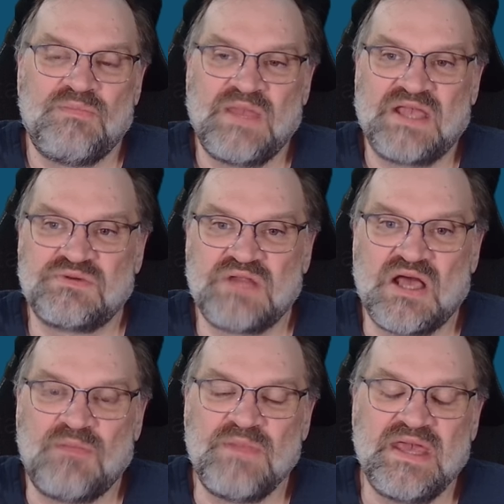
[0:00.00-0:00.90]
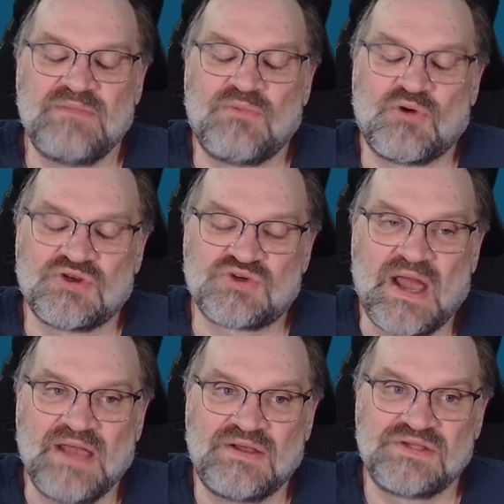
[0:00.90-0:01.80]
because it would help me hit more
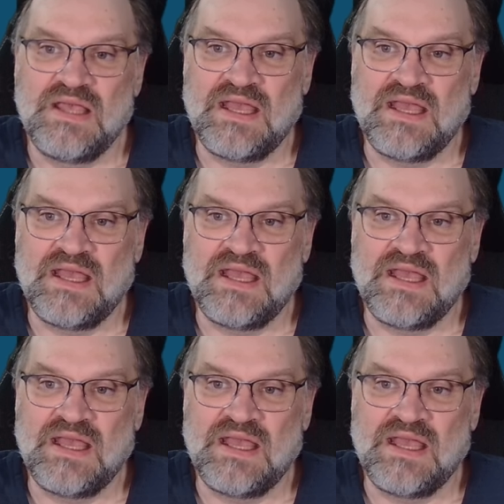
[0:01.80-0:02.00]
trials